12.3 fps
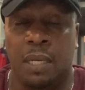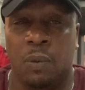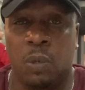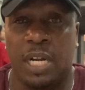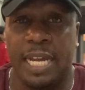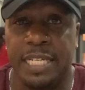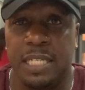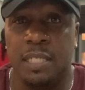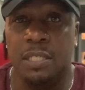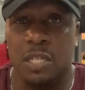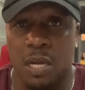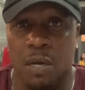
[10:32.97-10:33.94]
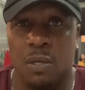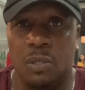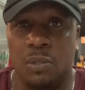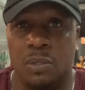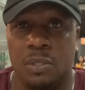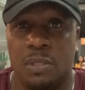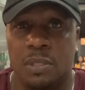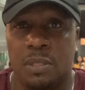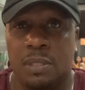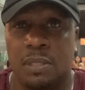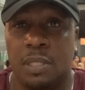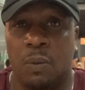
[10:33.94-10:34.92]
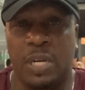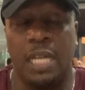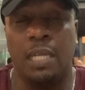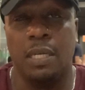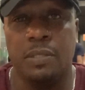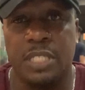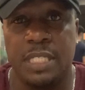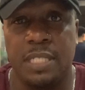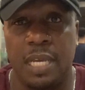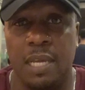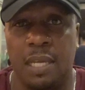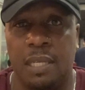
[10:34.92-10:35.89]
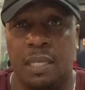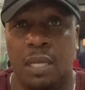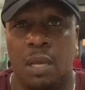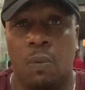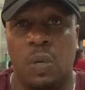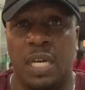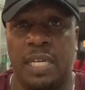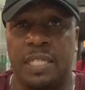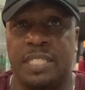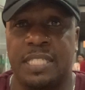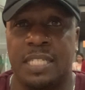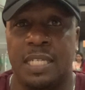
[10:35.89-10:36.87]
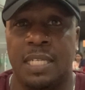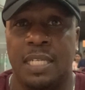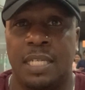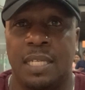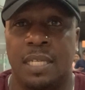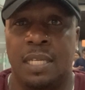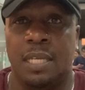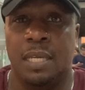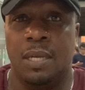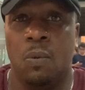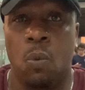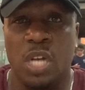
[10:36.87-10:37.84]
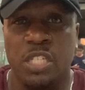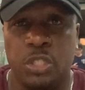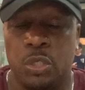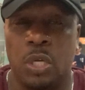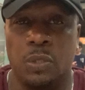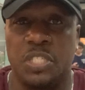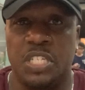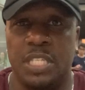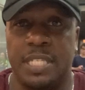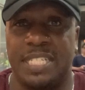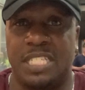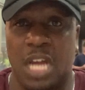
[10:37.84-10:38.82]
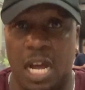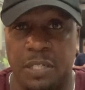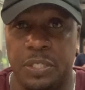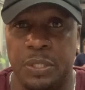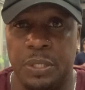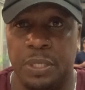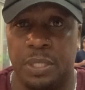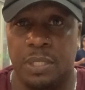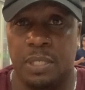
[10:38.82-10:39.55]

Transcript: what I didn't know, what I learned today was, once you go to the doctor,